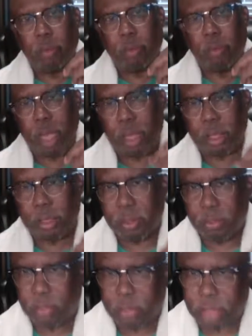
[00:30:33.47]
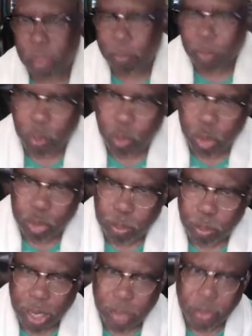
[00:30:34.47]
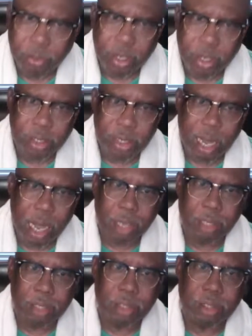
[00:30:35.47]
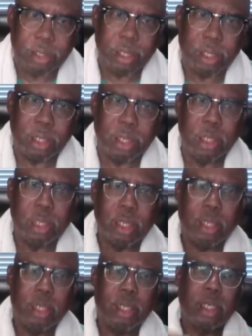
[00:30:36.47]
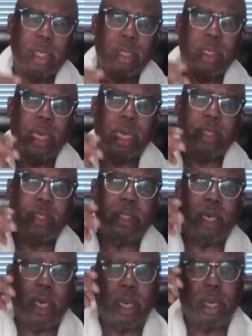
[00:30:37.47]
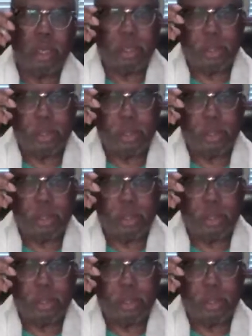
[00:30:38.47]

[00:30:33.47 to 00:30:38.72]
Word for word: that something was better than knowledge. That, uh,